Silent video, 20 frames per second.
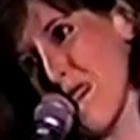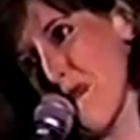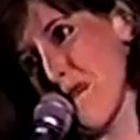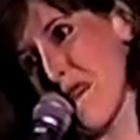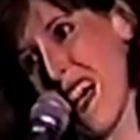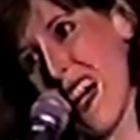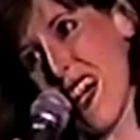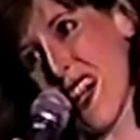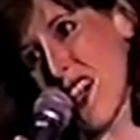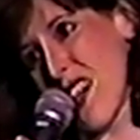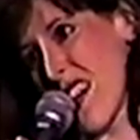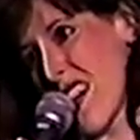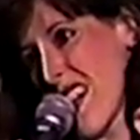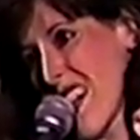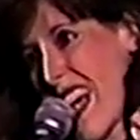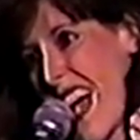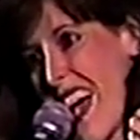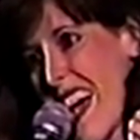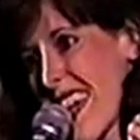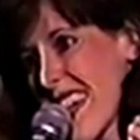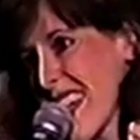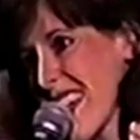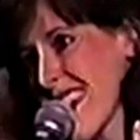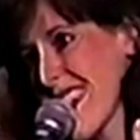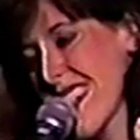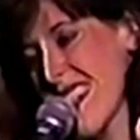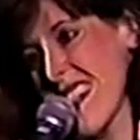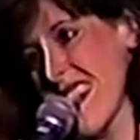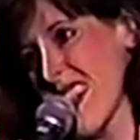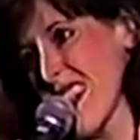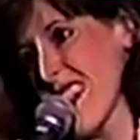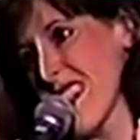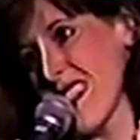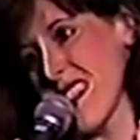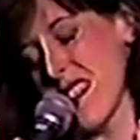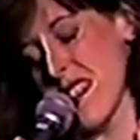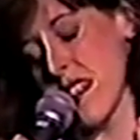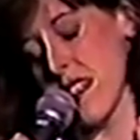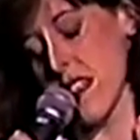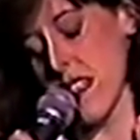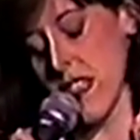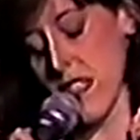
not good at it, you know.